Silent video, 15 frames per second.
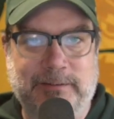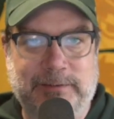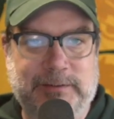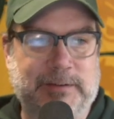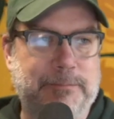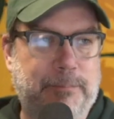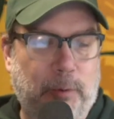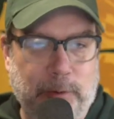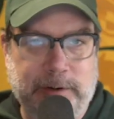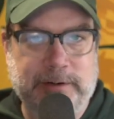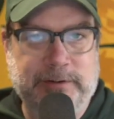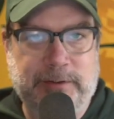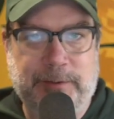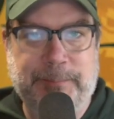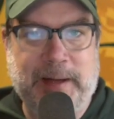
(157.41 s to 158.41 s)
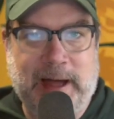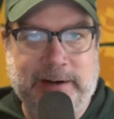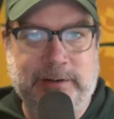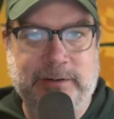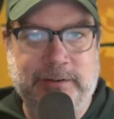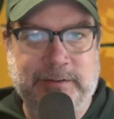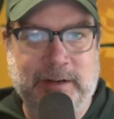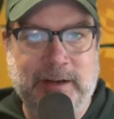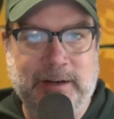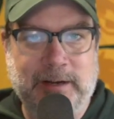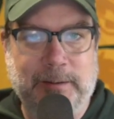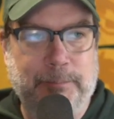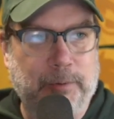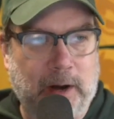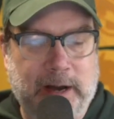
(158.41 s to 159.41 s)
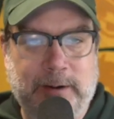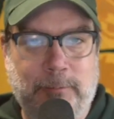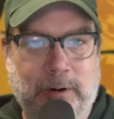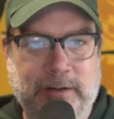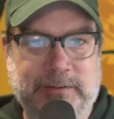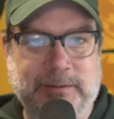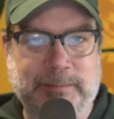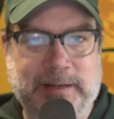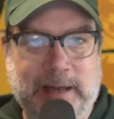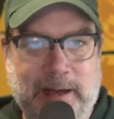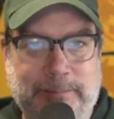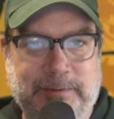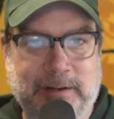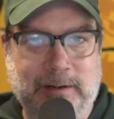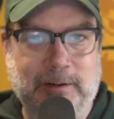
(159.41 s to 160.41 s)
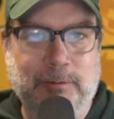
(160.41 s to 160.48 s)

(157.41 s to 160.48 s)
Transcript: If it's important to the Packers, Brian wants him kept,